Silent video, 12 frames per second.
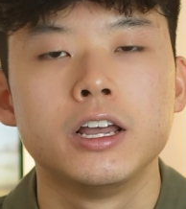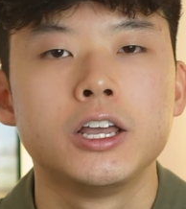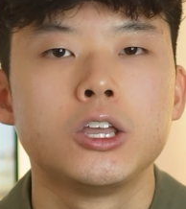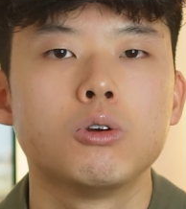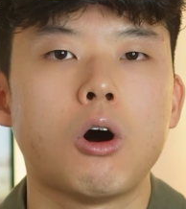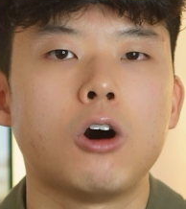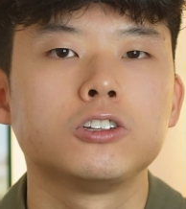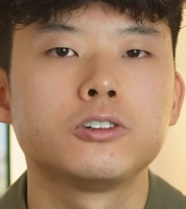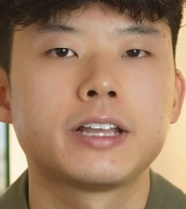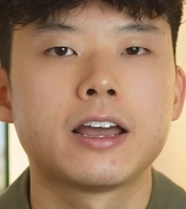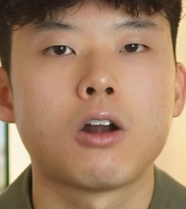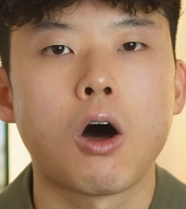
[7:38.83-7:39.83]
you also
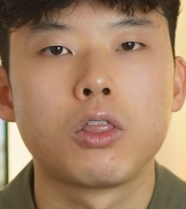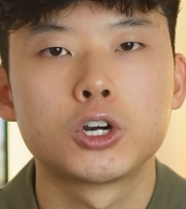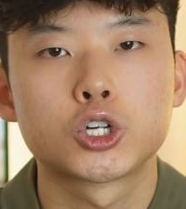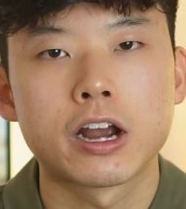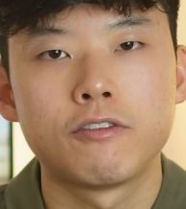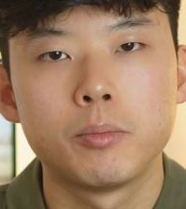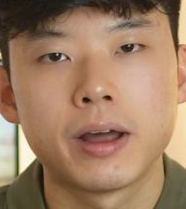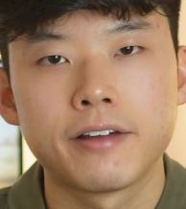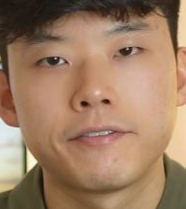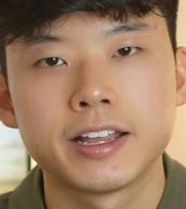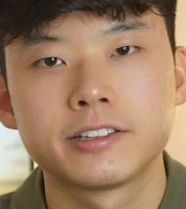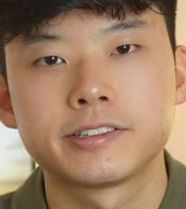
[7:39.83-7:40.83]
get other travel
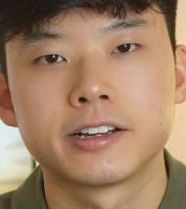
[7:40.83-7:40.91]
benefits,